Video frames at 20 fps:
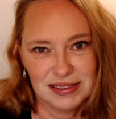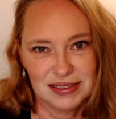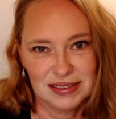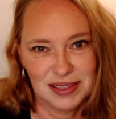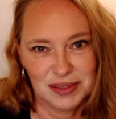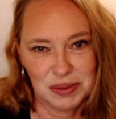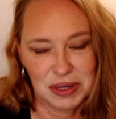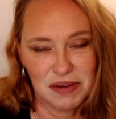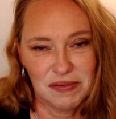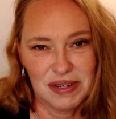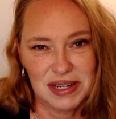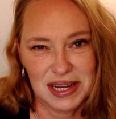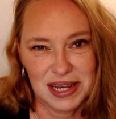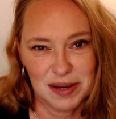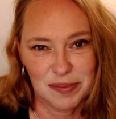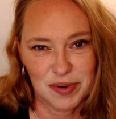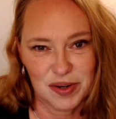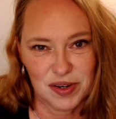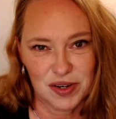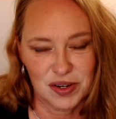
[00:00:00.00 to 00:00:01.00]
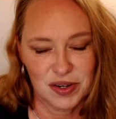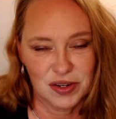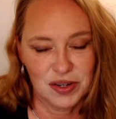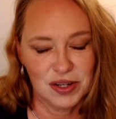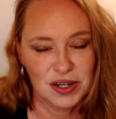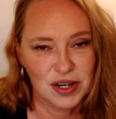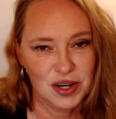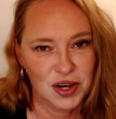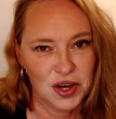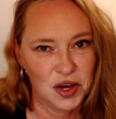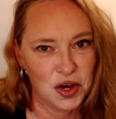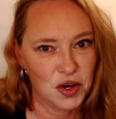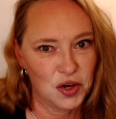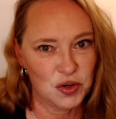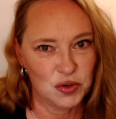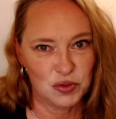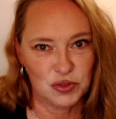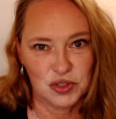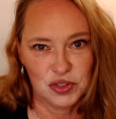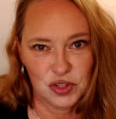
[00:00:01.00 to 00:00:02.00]
We have a neighbor whose
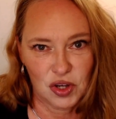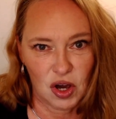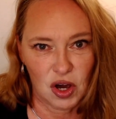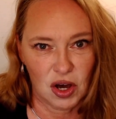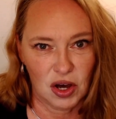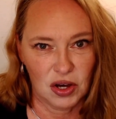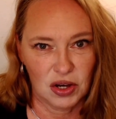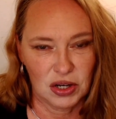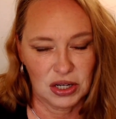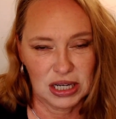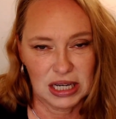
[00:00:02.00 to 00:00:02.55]
dog